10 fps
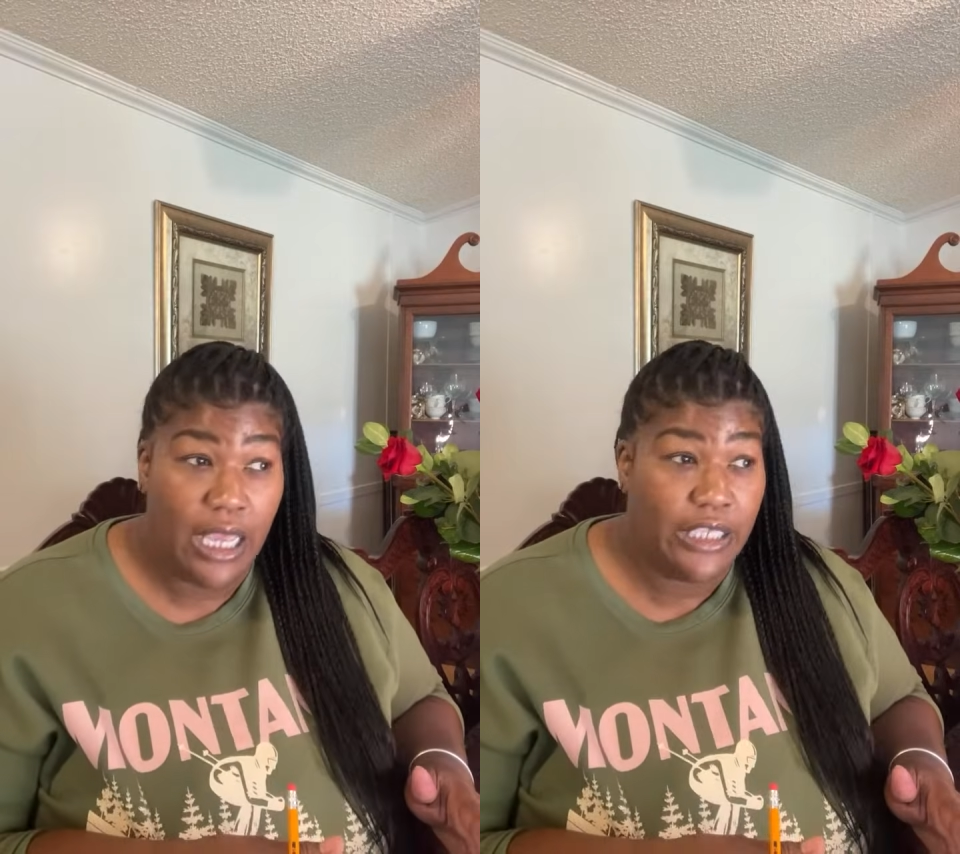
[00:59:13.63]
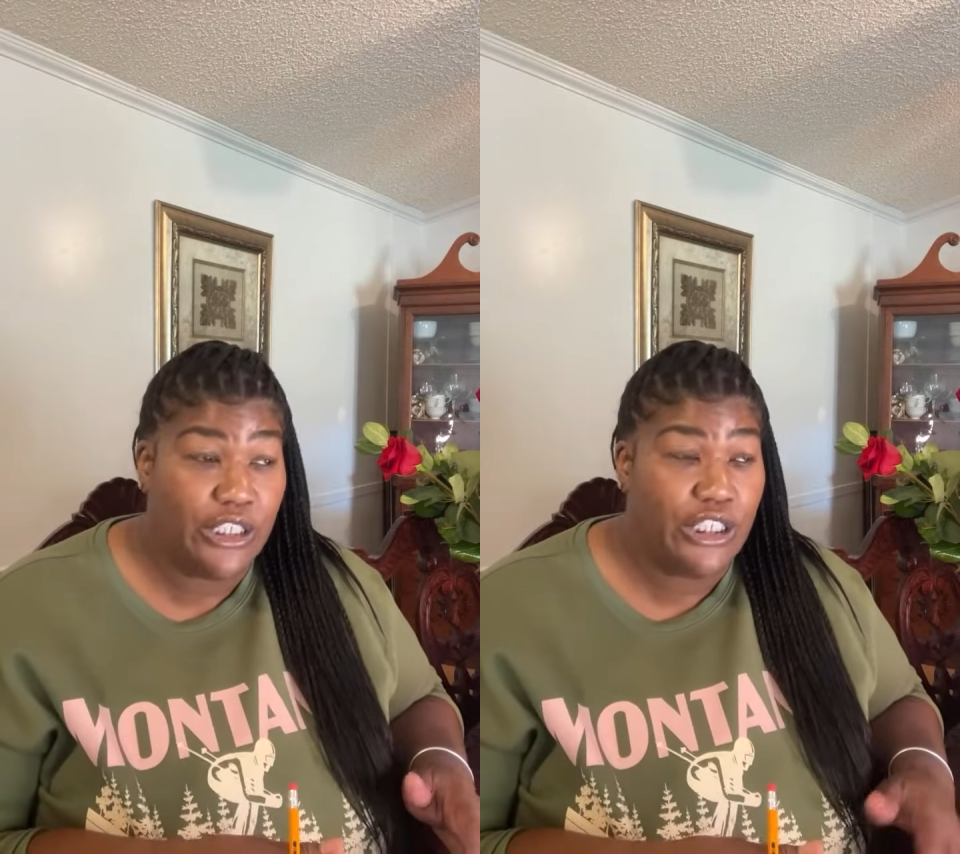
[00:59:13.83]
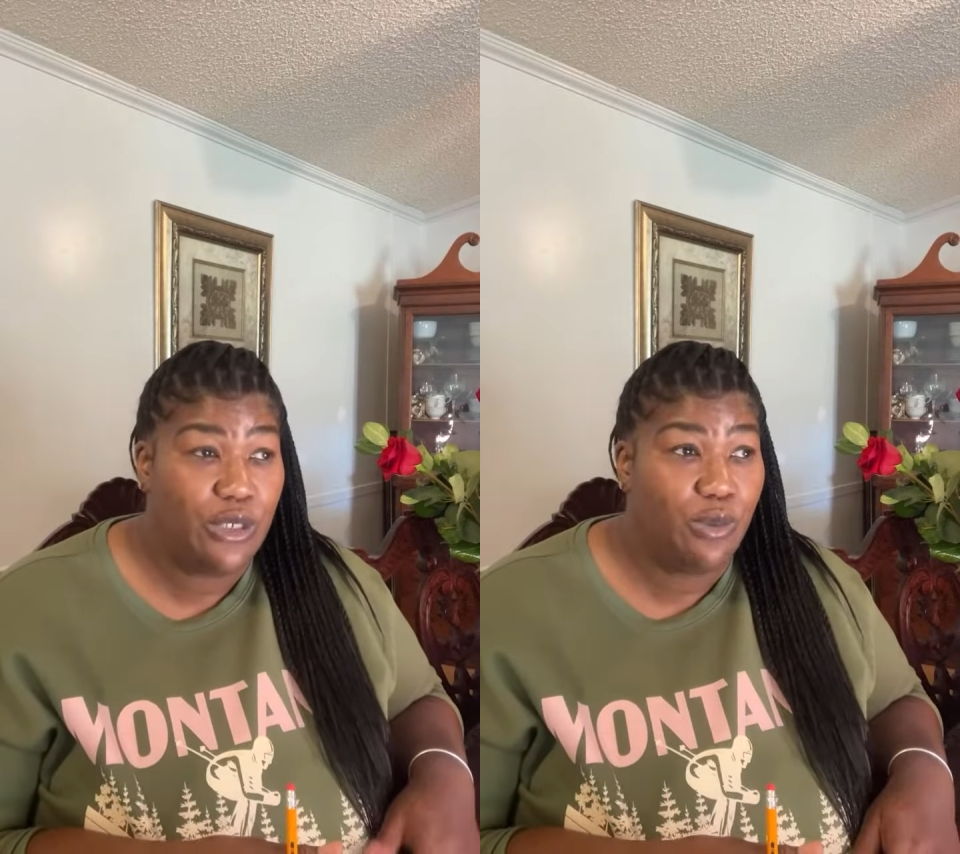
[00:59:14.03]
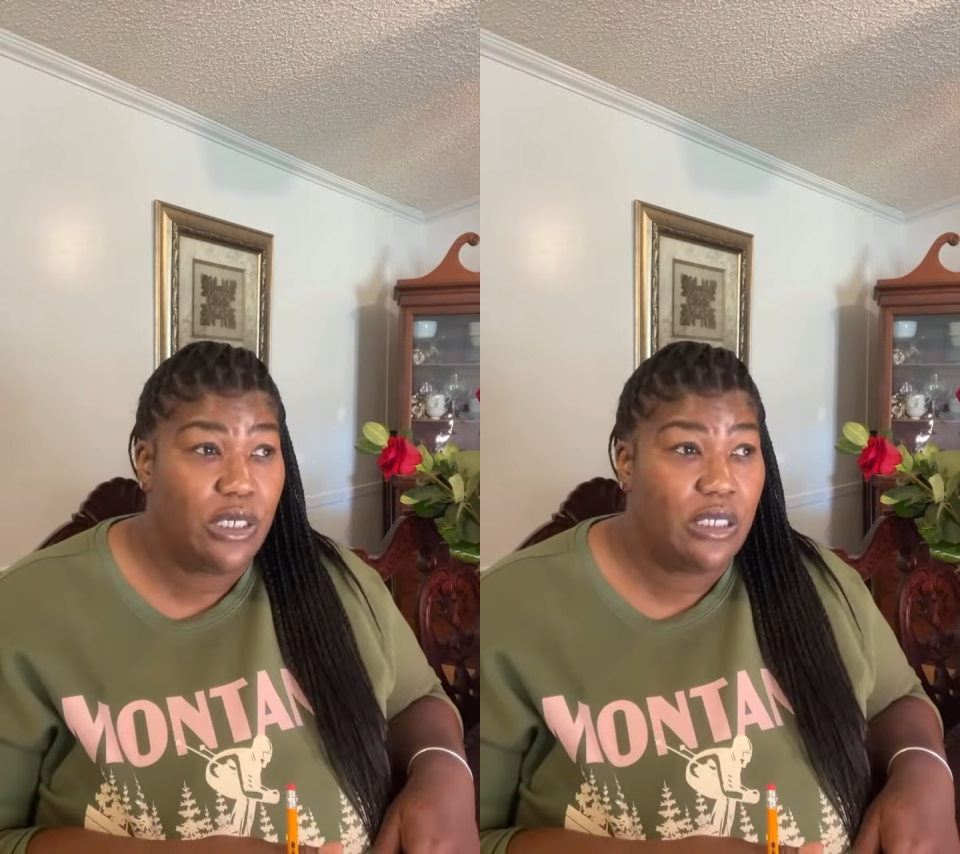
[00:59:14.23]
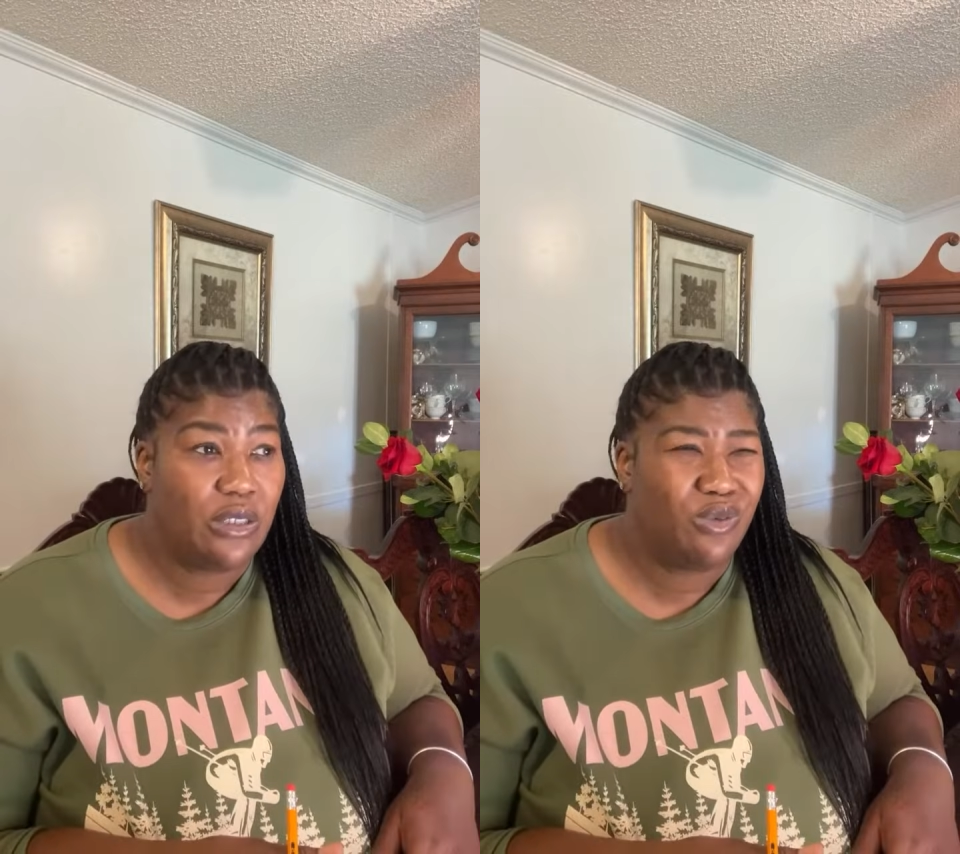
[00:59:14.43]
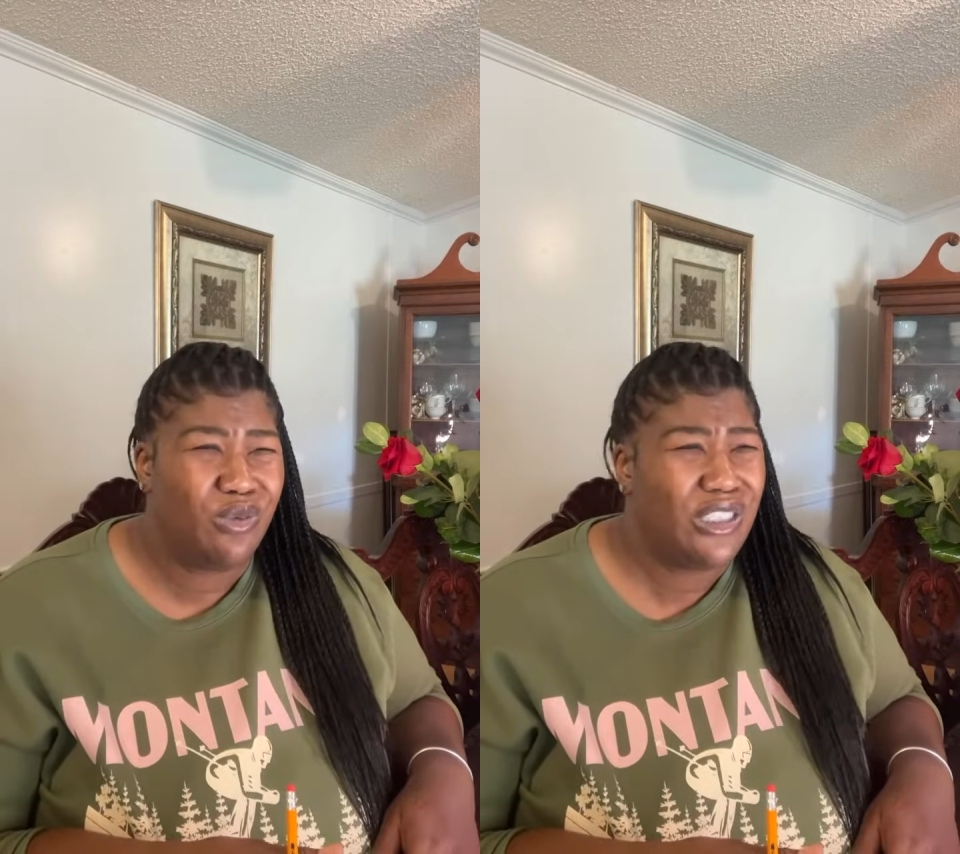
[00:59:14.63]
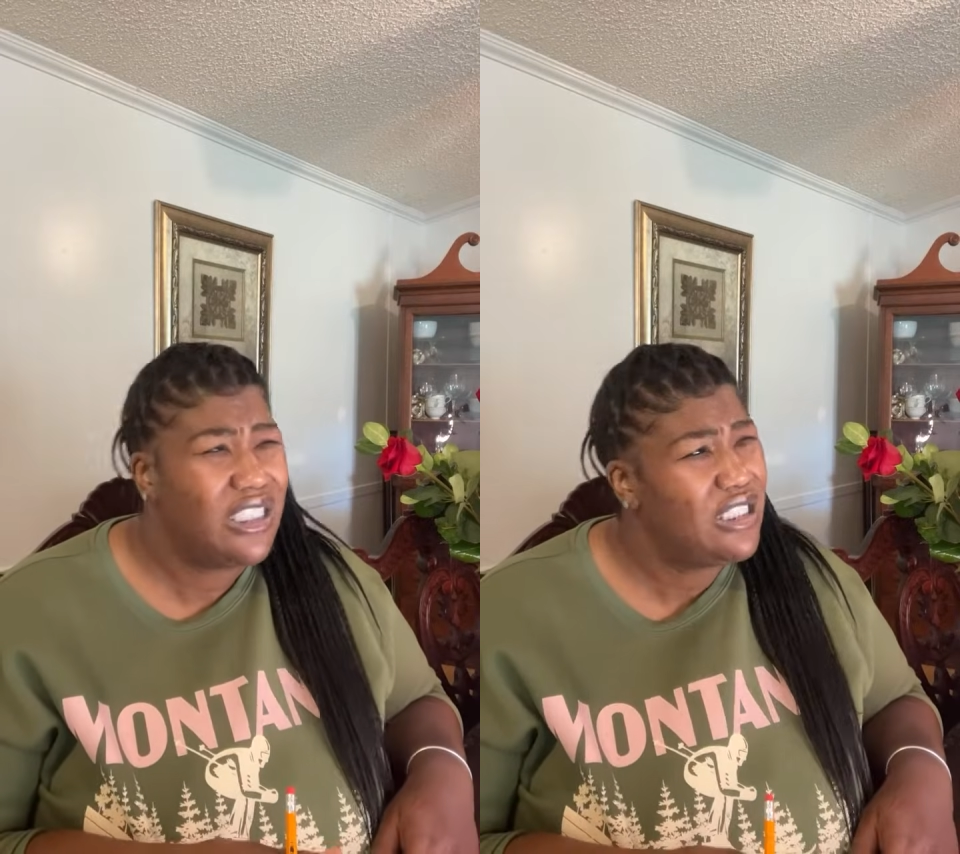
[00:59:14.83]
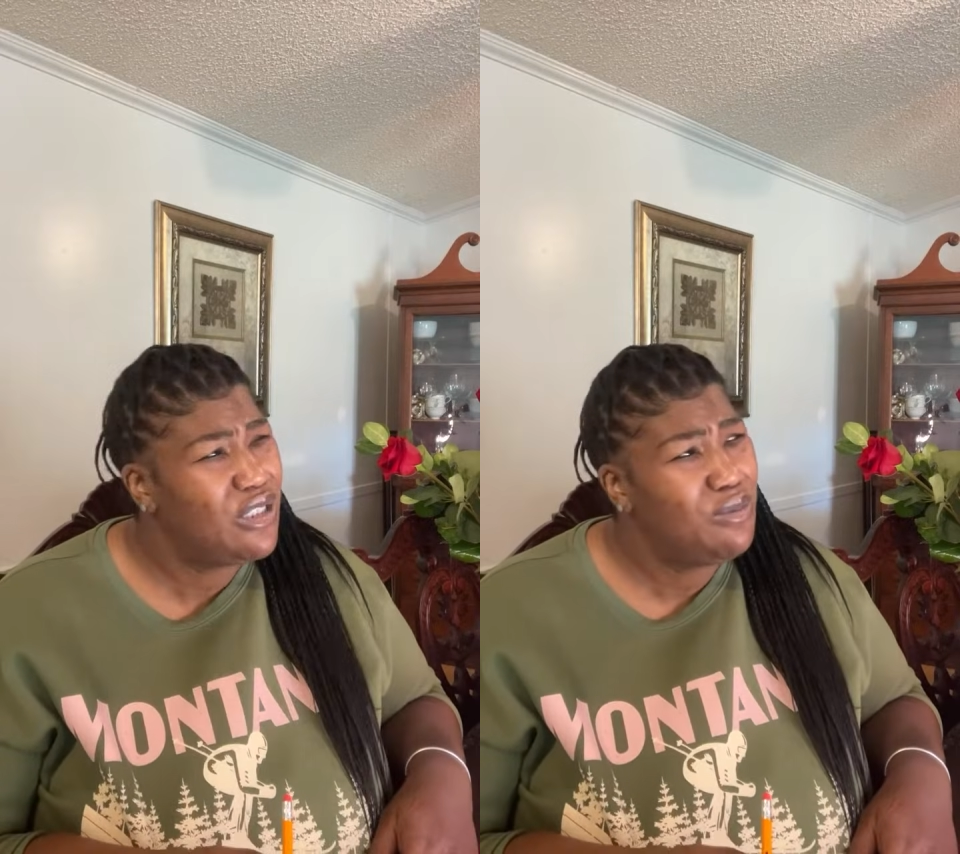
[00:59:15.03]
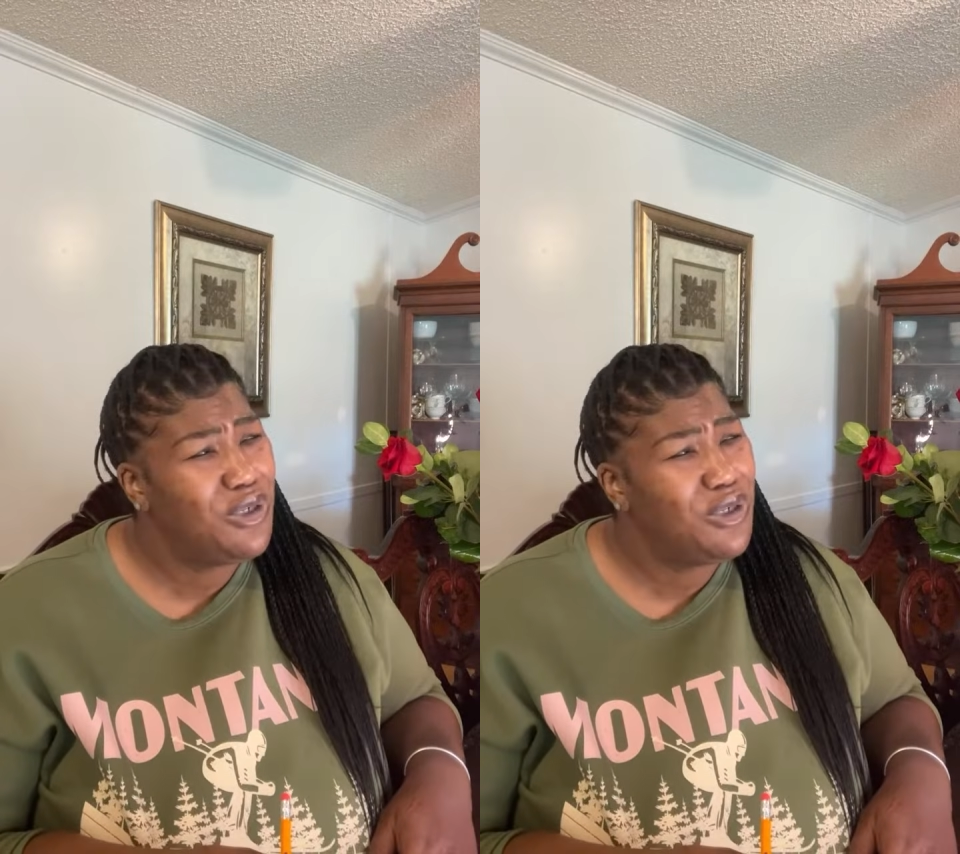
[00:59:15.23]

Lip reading: And she was she summa